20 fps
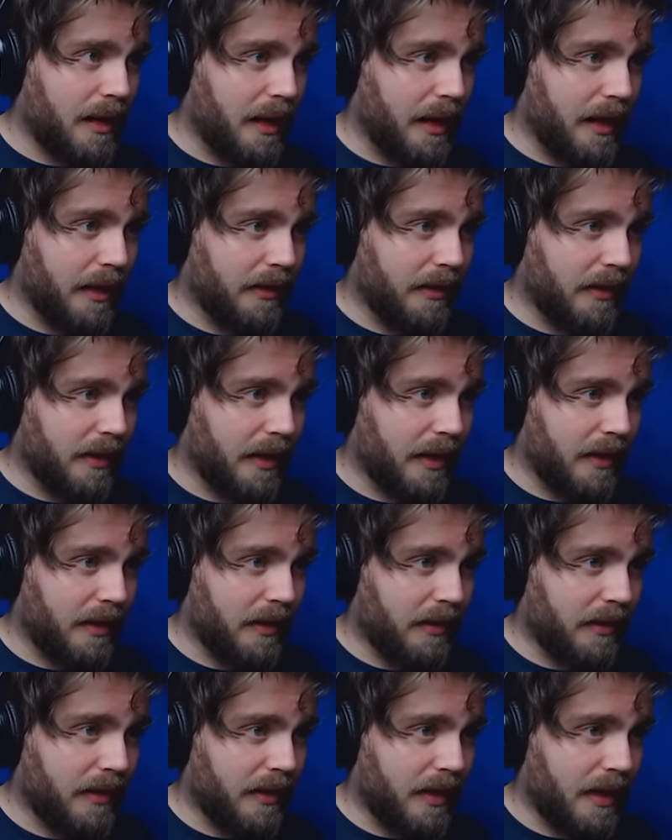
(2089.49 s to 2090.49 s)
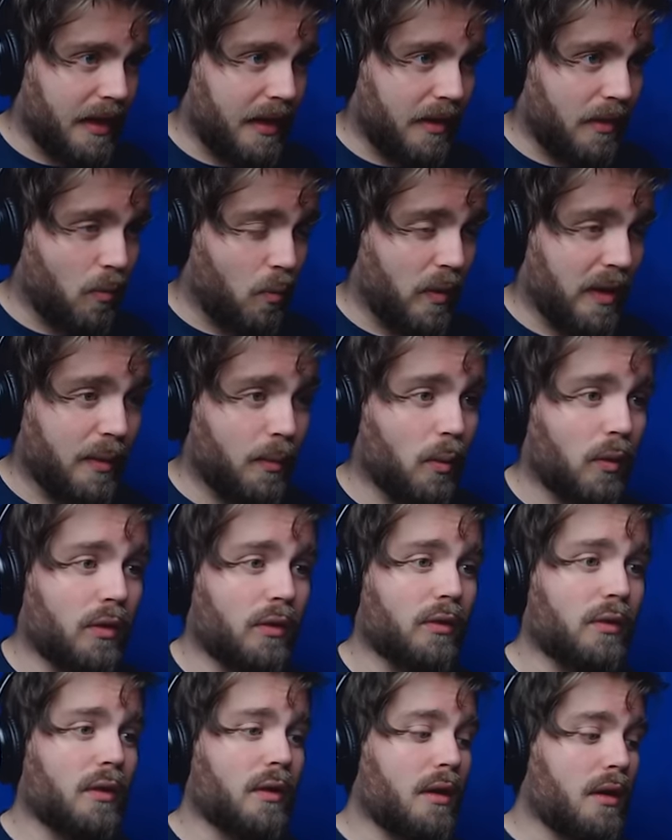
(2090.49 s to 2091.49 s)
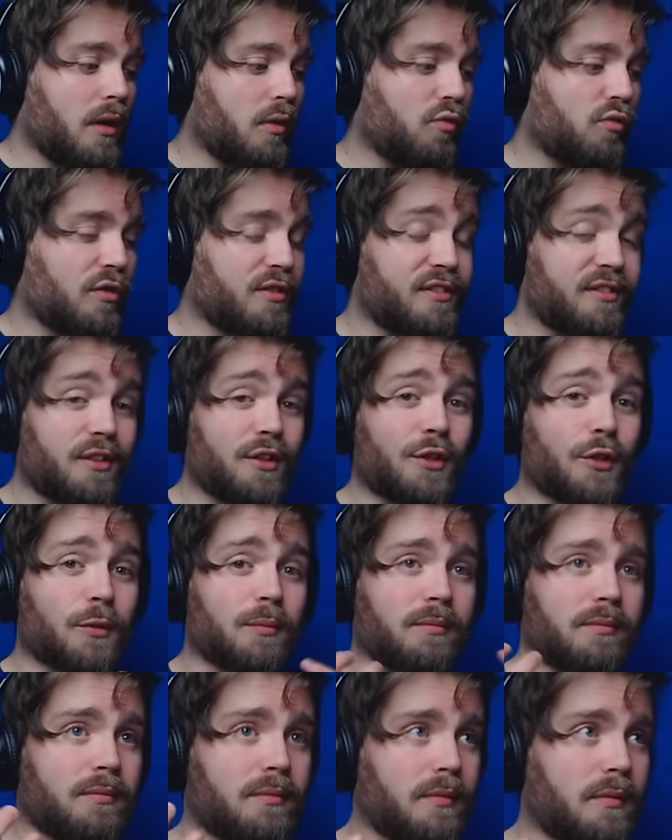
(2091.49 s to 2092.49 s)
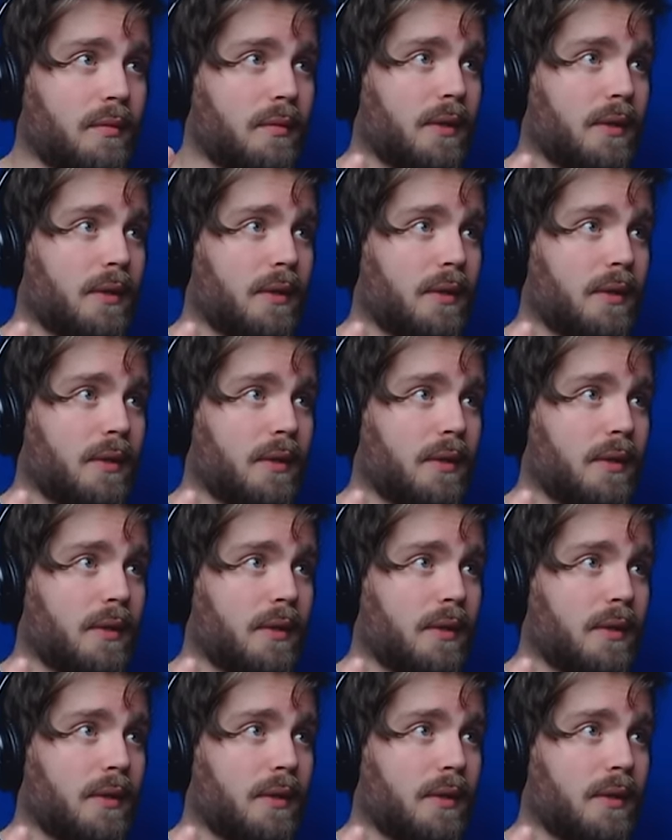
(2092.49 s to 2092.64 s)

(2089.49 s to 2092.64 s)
and then we will resume